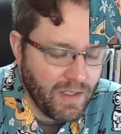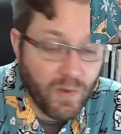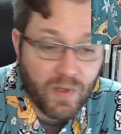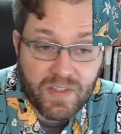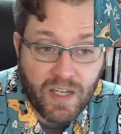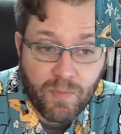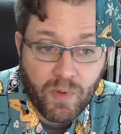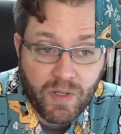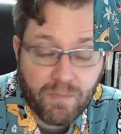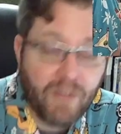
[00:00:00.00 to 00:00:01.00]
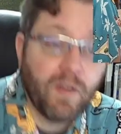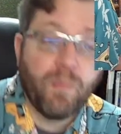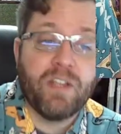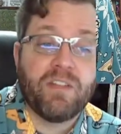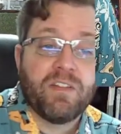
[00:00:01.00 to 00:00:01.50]
Going to South Point, my favorite
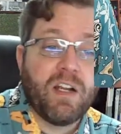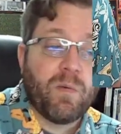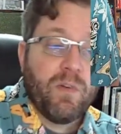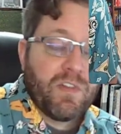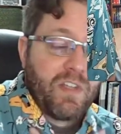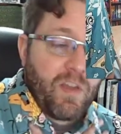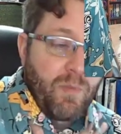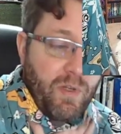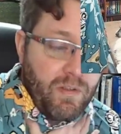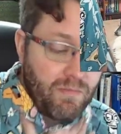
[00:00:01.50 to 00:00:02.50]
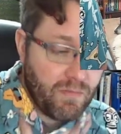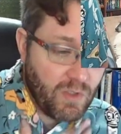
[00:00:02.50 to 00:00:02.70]
place in the entire world is South Point.